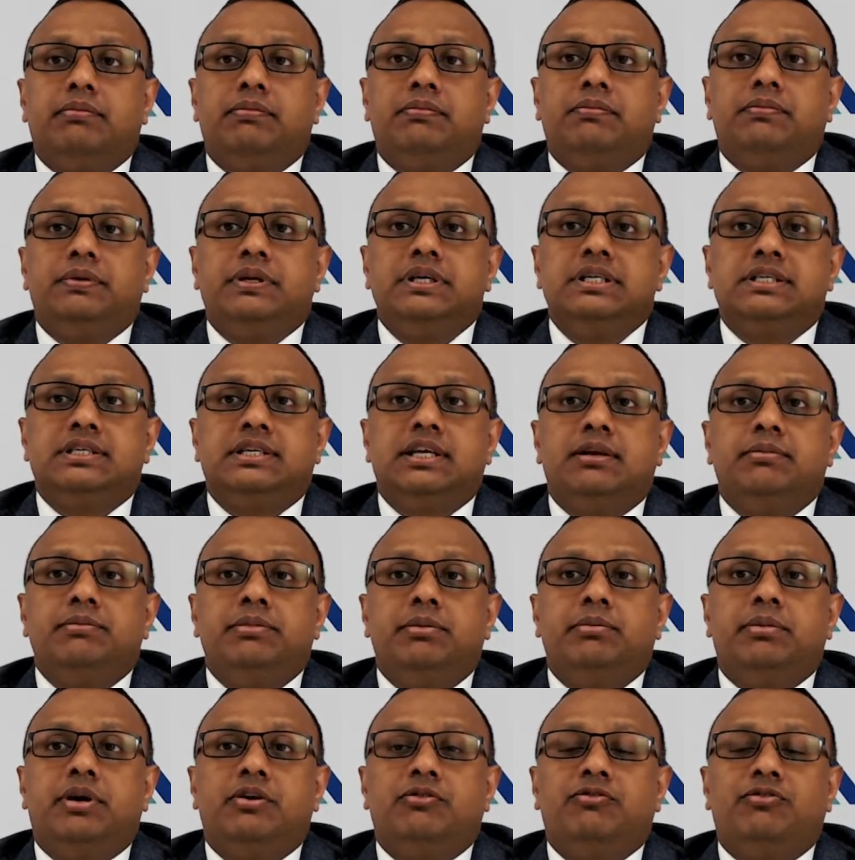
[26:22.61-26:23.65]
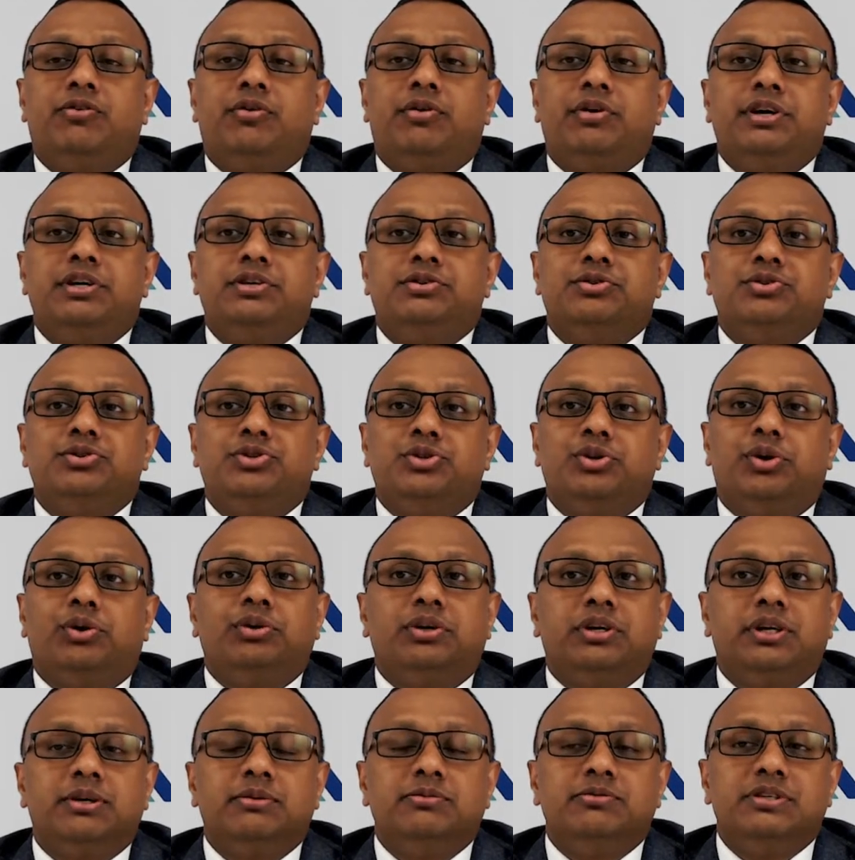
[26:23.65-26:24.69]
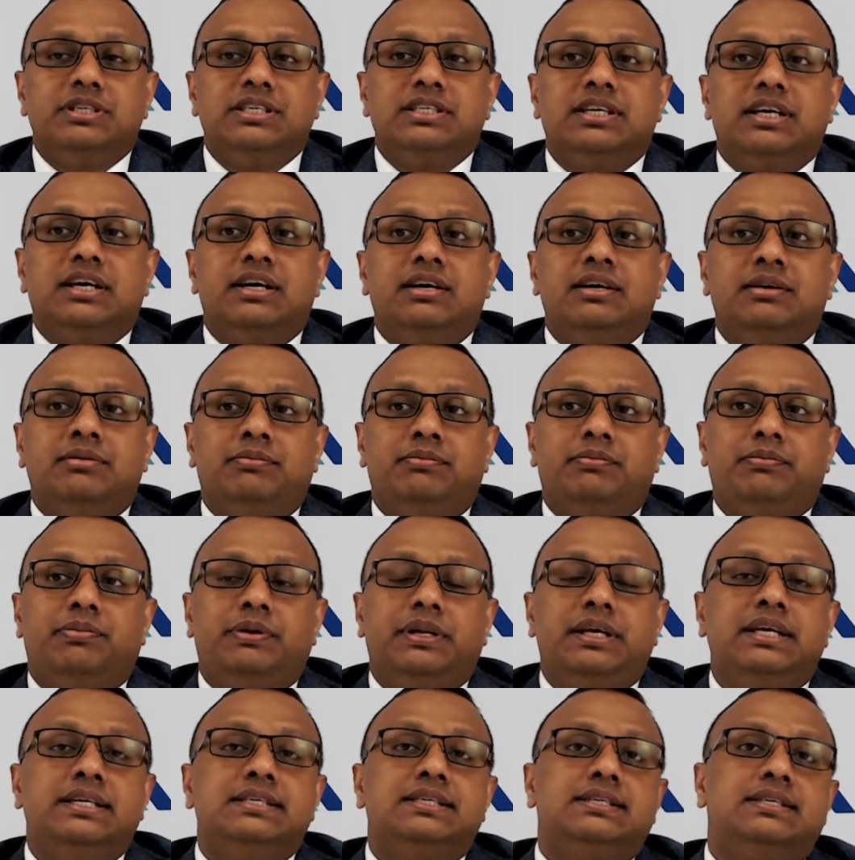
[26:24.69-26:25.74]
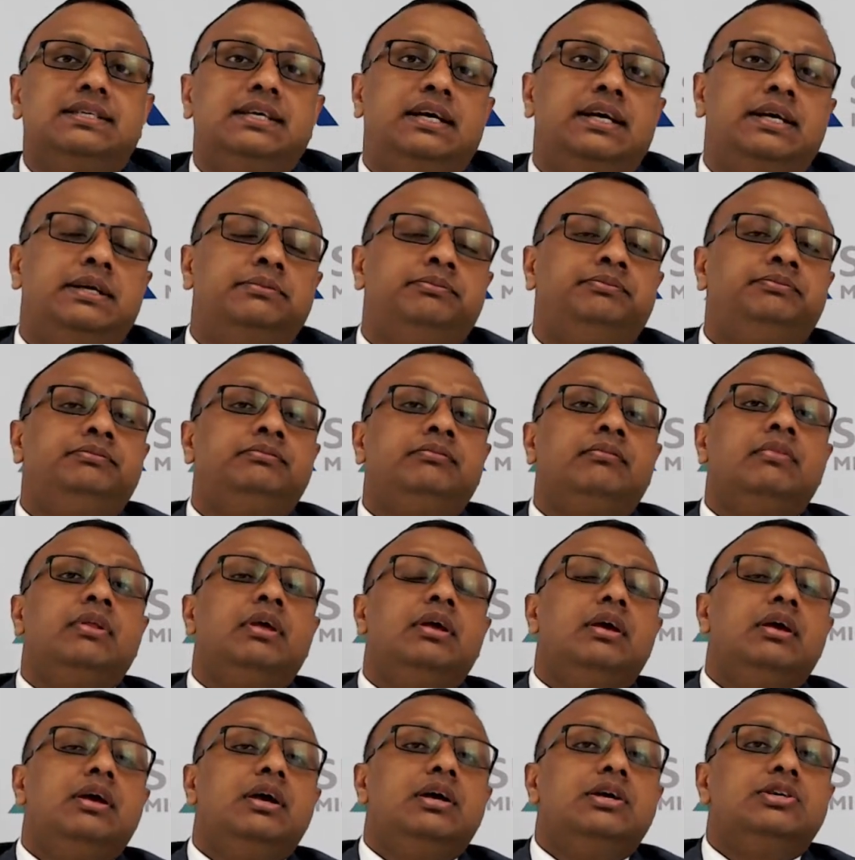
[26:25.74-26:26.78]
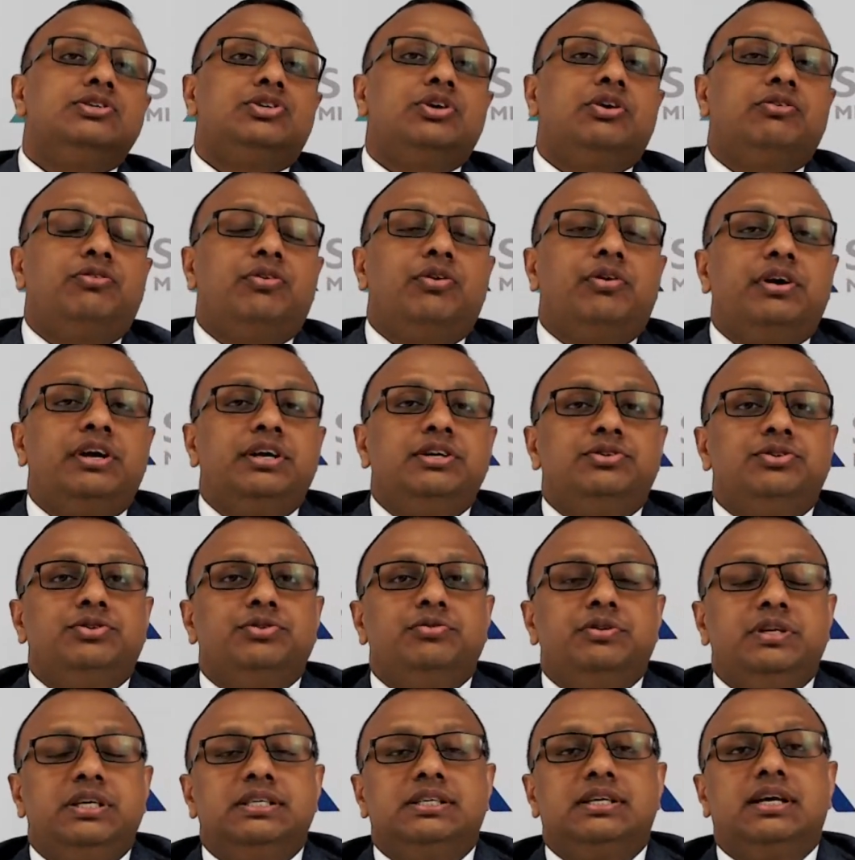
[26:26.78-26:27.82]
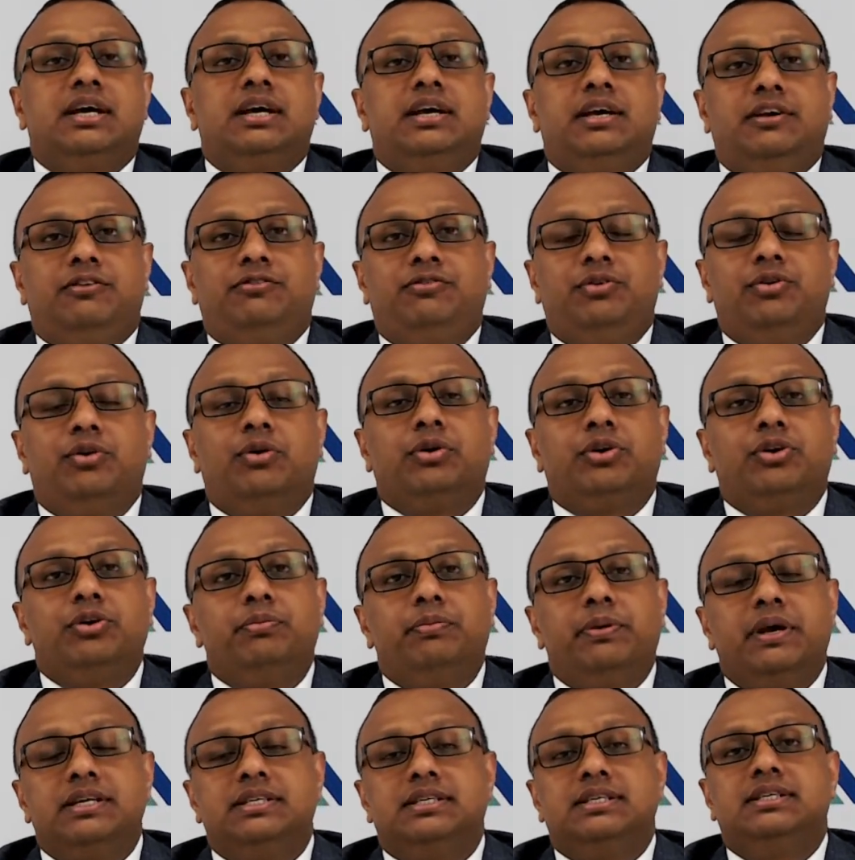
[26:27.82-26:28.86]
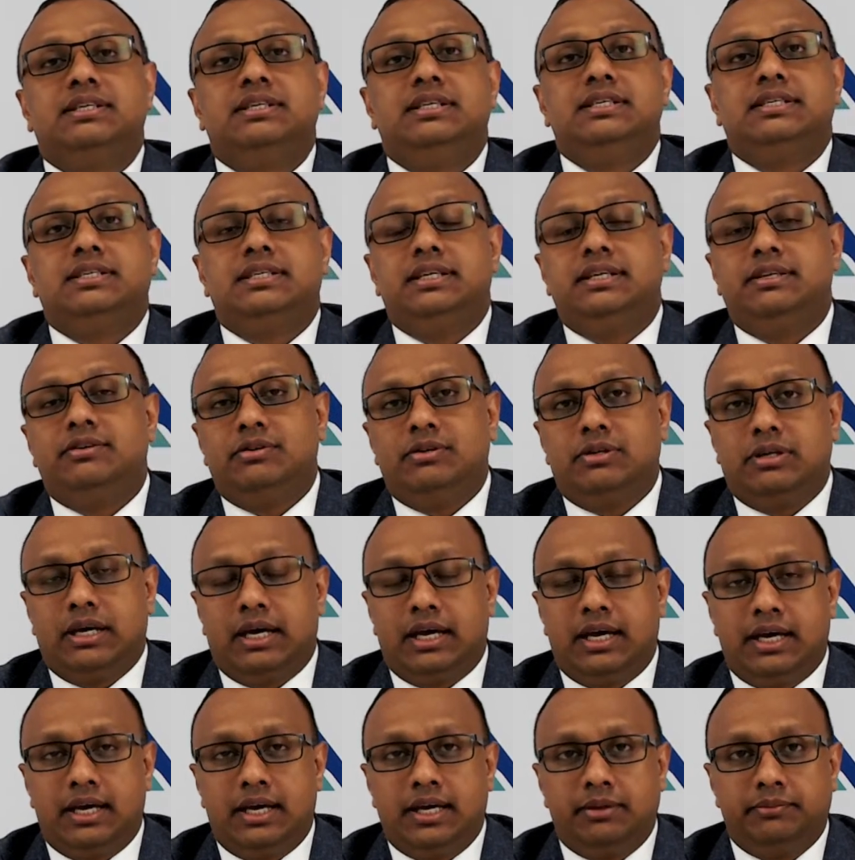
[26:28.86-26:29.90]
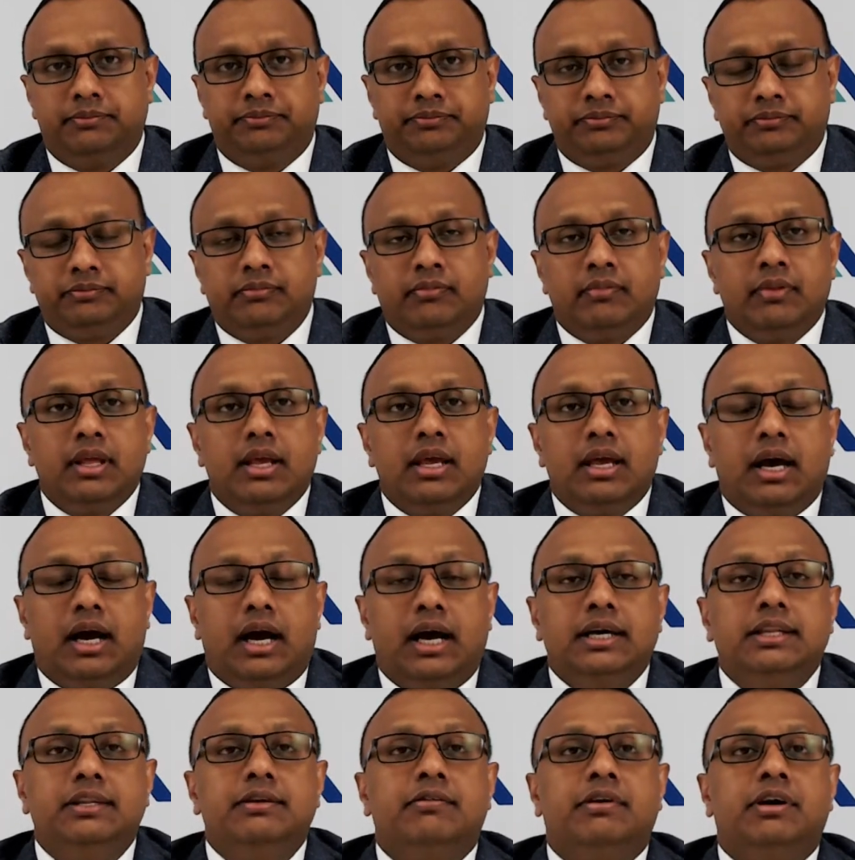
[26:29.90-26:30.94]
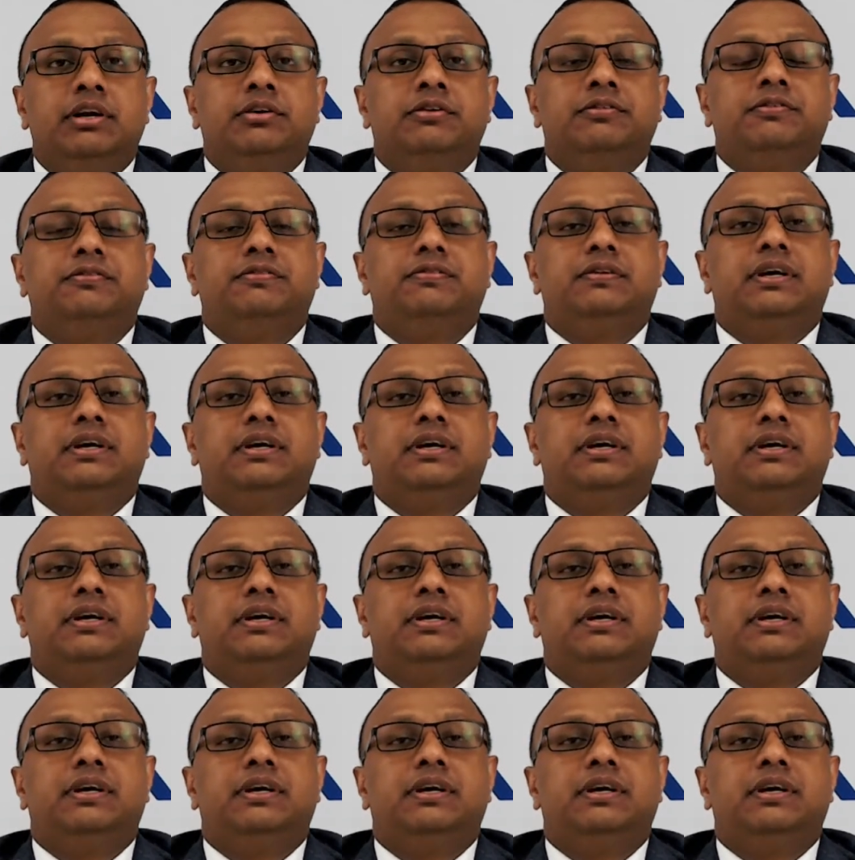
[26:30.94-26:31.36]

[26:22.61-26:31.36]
please tell me about 482 short-term visa, please. So 482 visa, if your occupation is in either one of